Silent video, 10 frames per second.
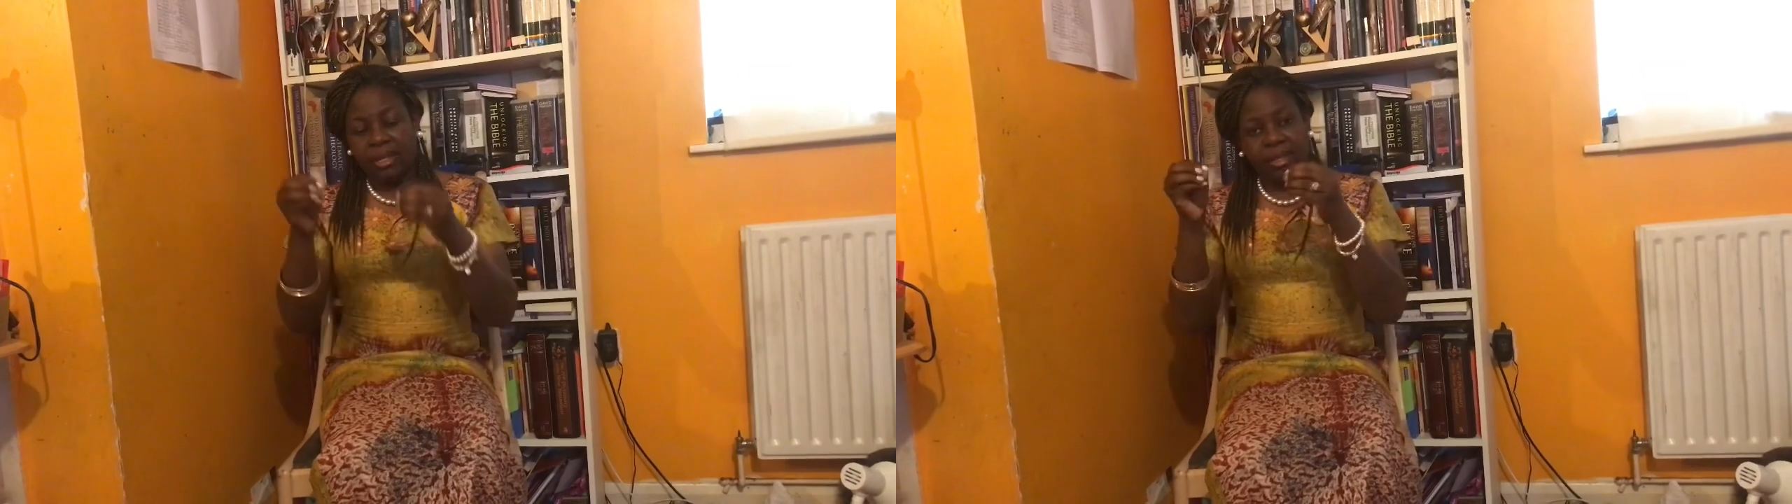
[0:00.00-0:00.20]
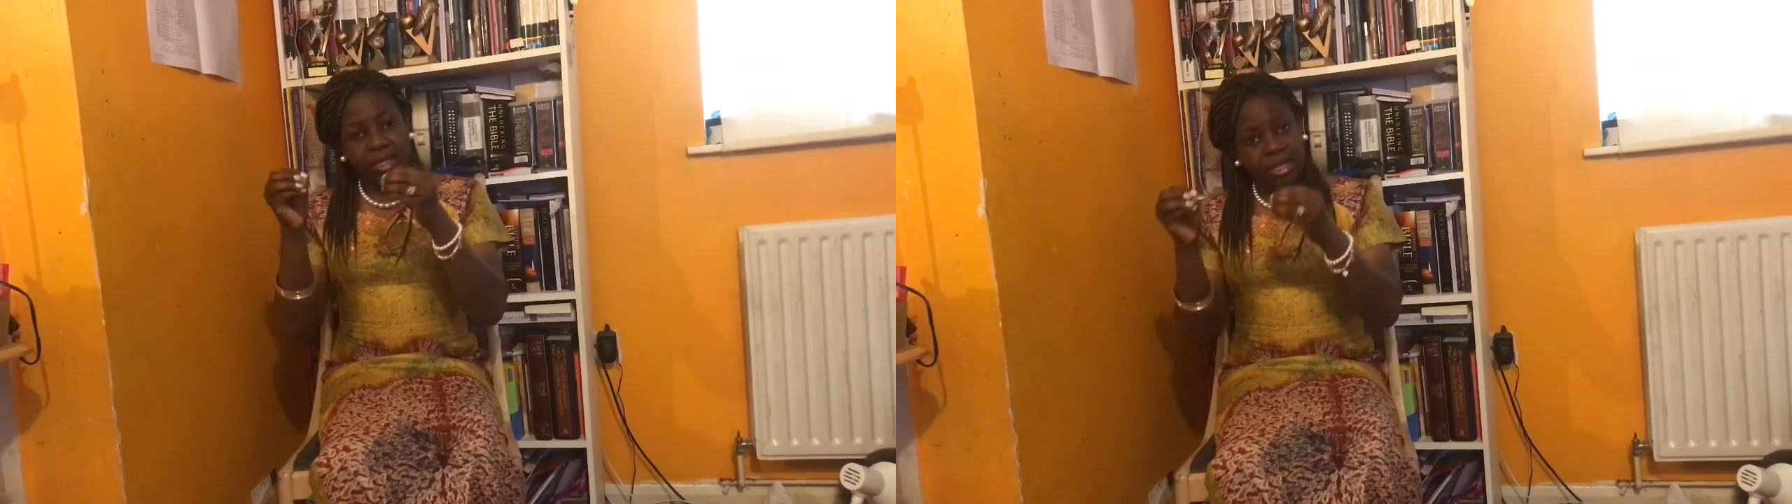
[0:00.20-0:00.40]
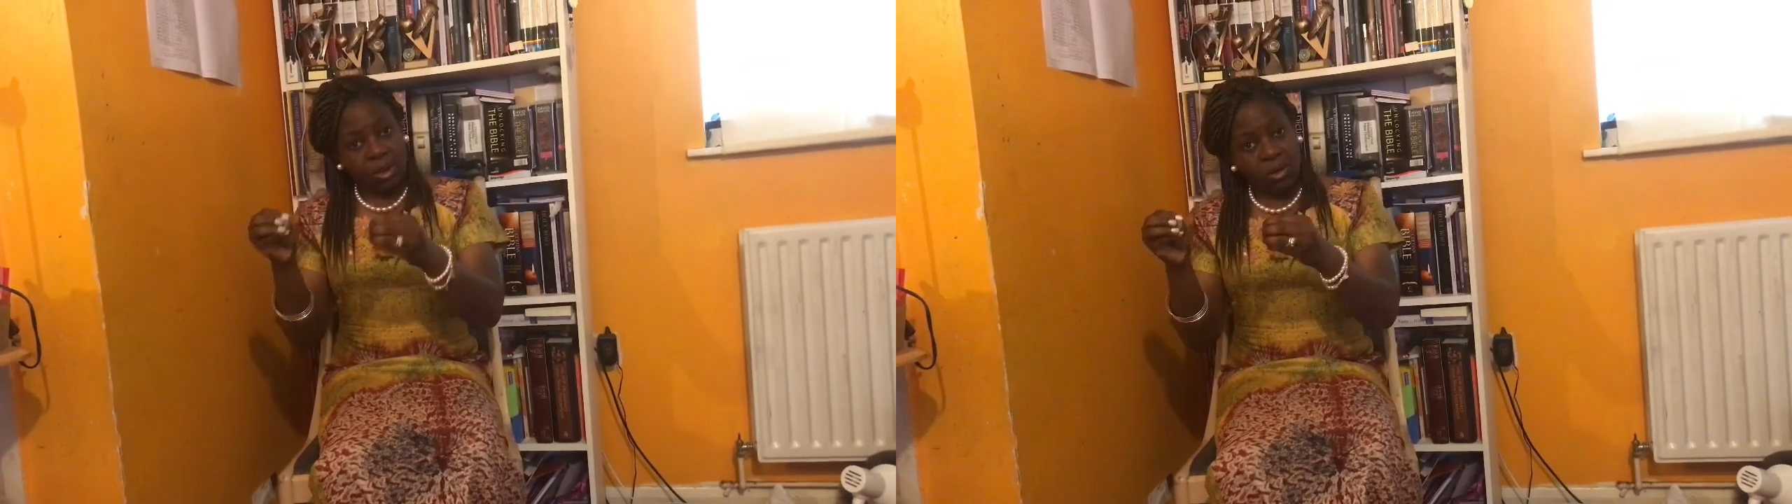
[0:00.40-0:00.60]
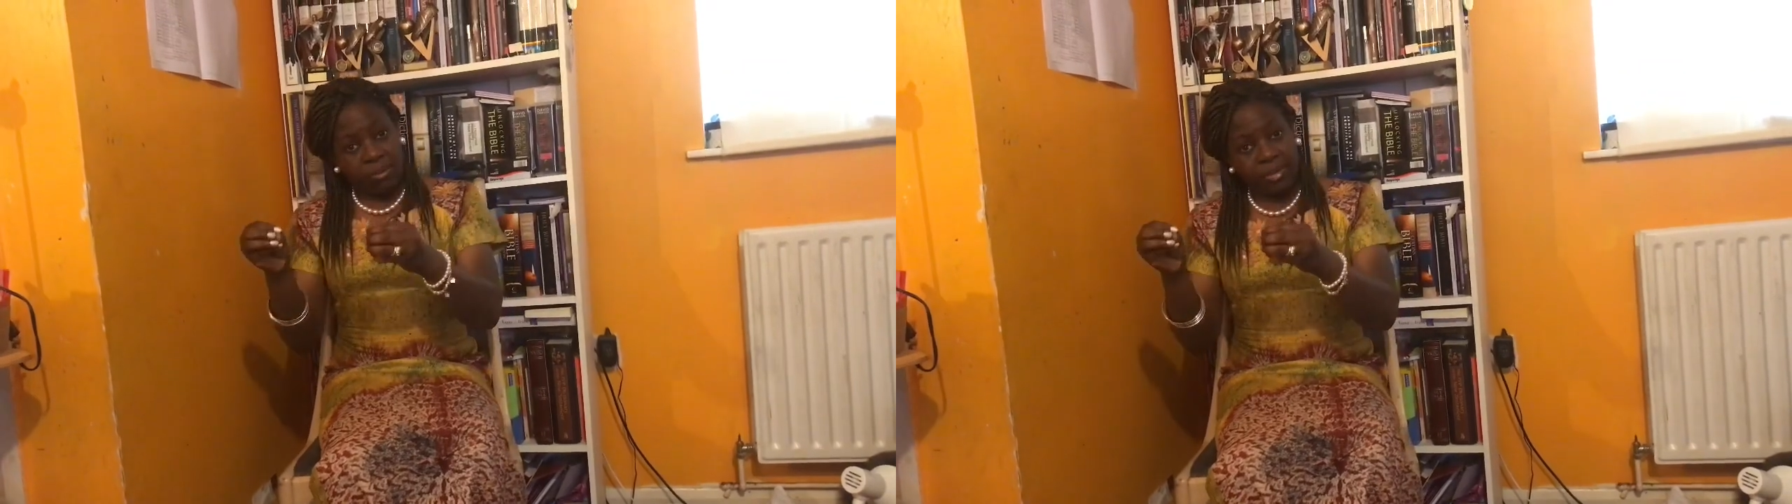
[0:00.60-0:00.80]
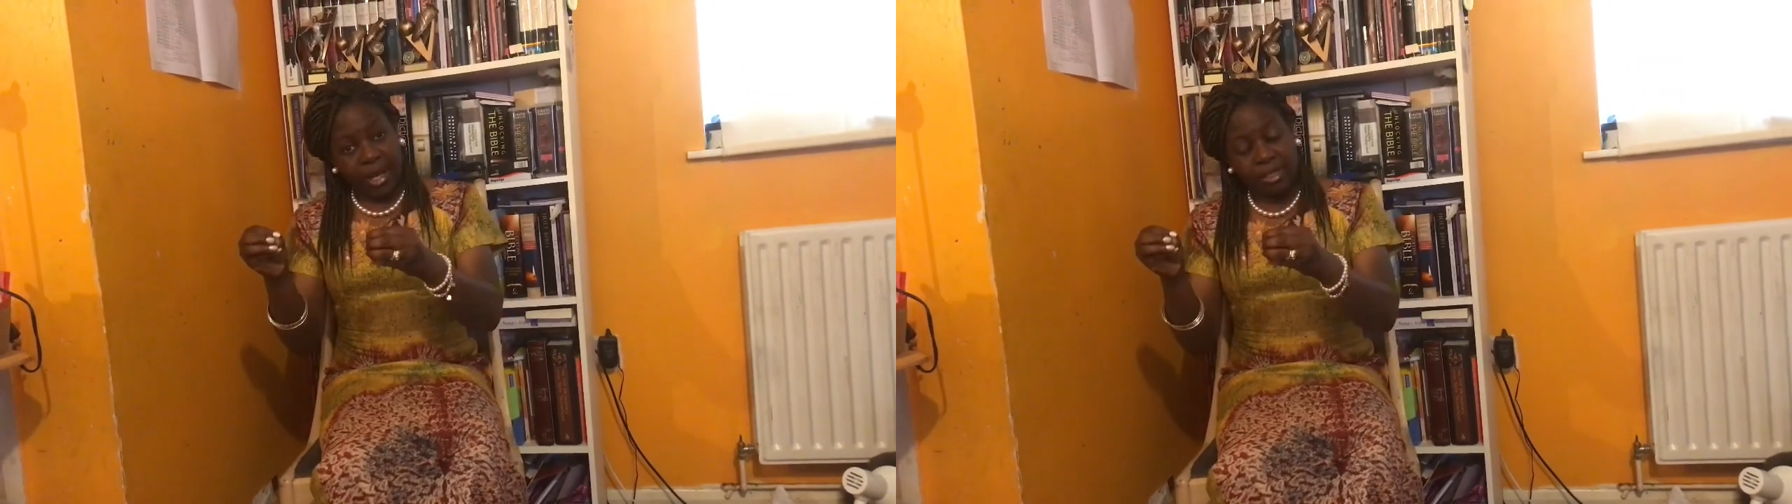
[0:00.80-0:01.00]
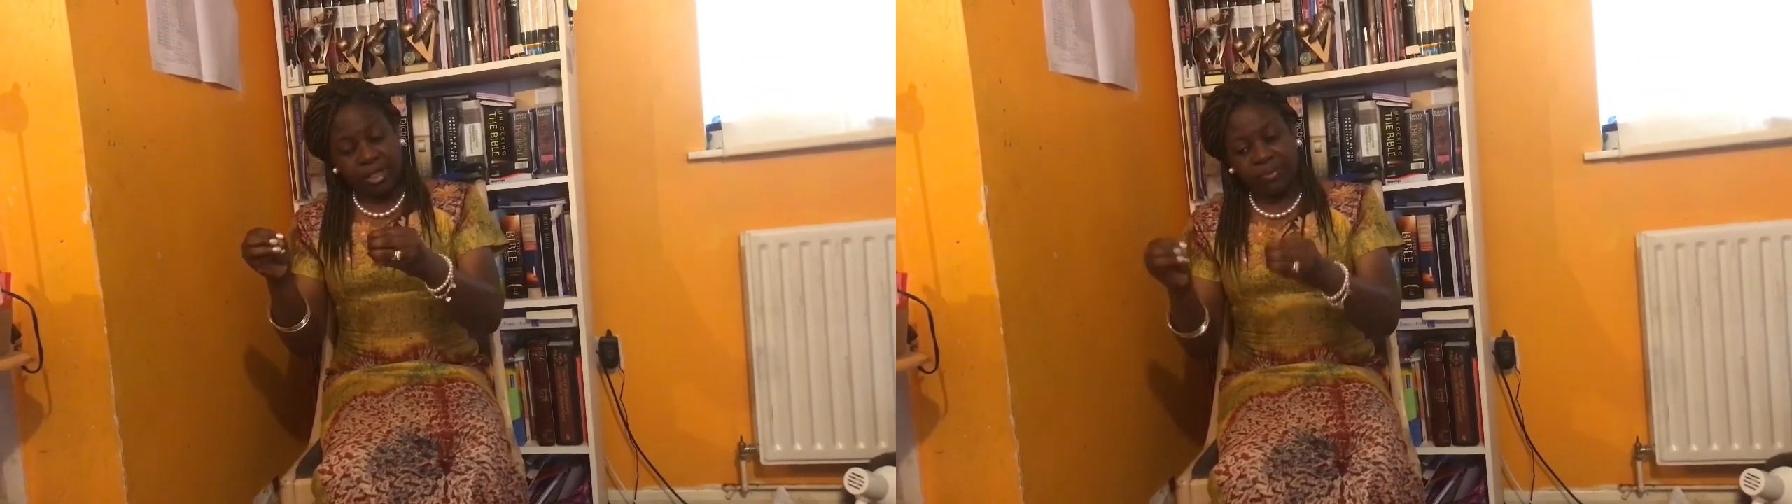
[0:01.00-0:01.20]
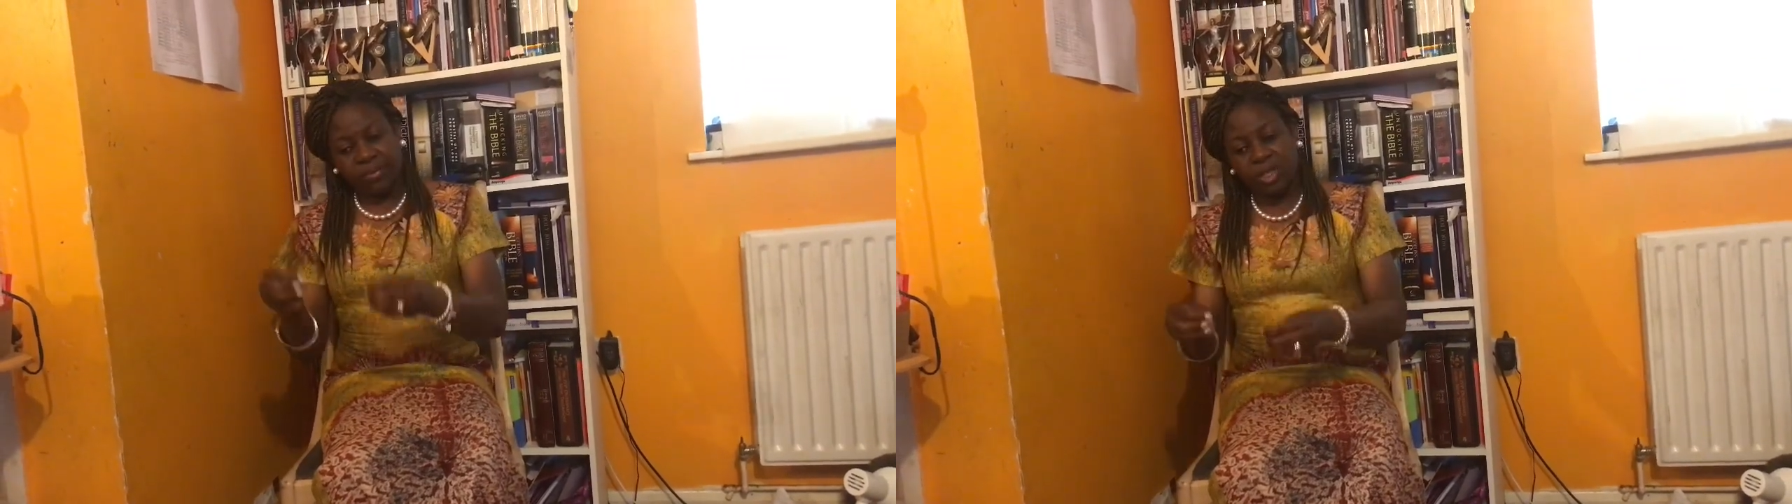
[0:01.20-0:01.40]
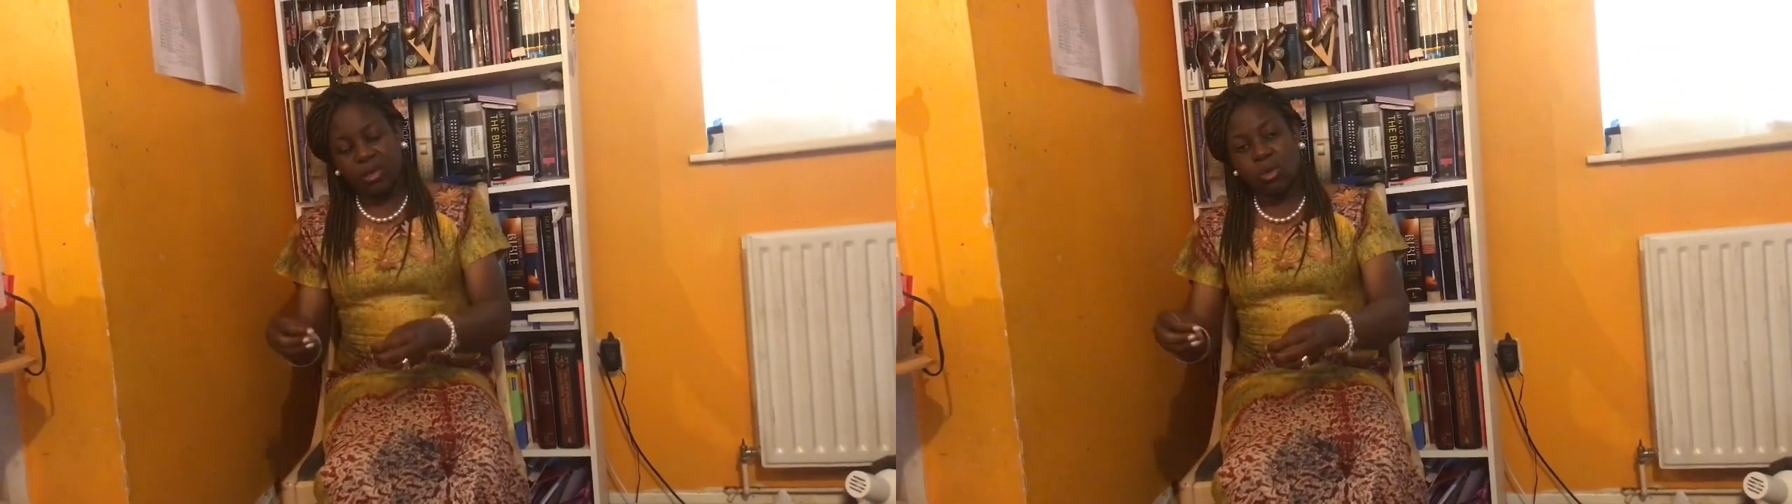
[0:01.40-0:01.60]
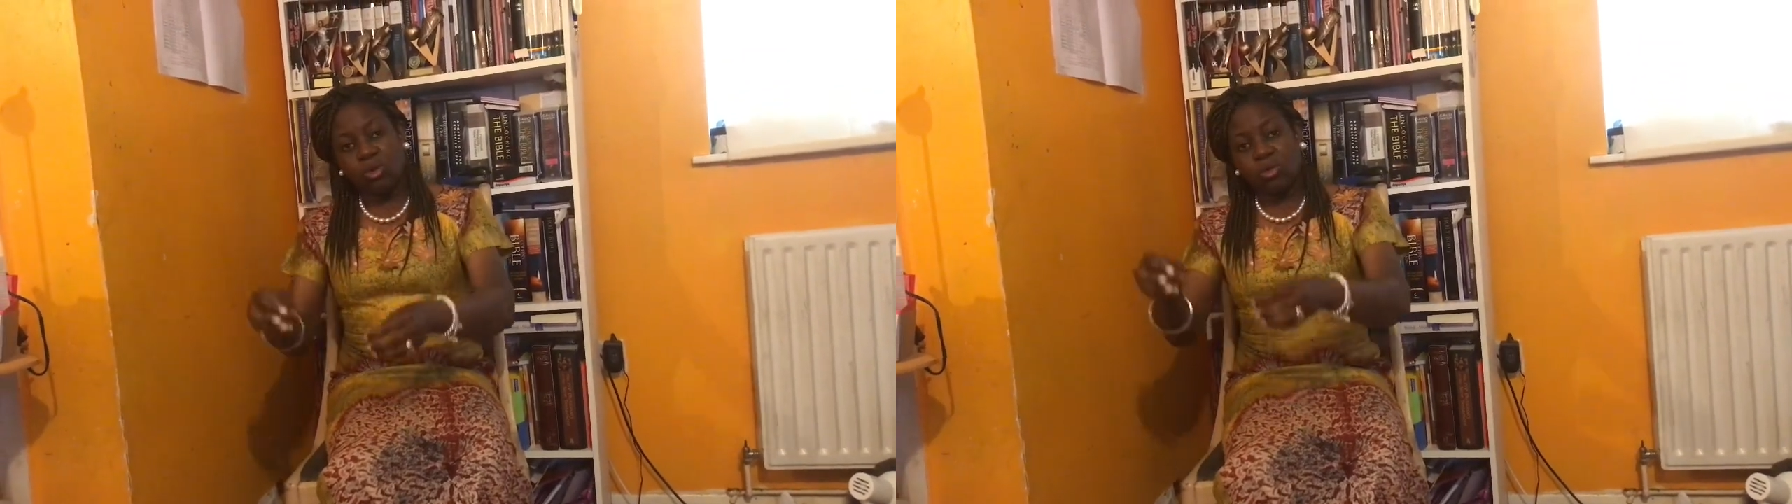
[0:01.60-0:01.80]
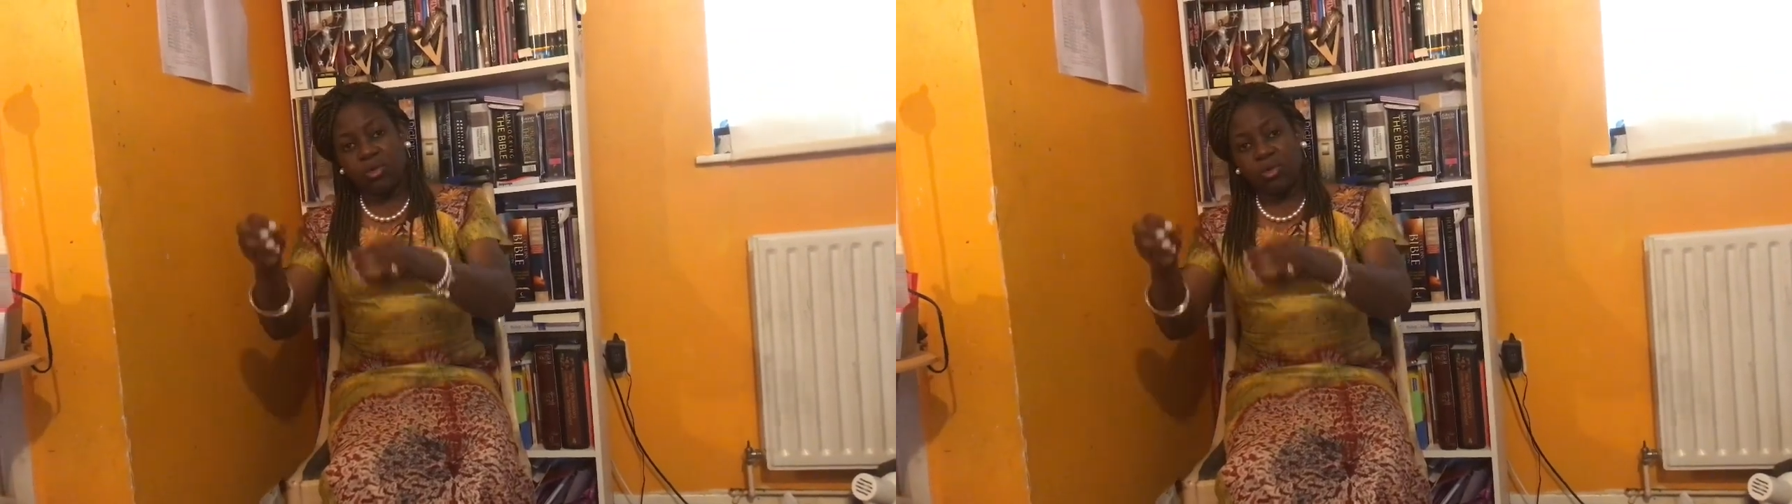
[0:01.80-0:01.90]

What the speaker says: The second batch goes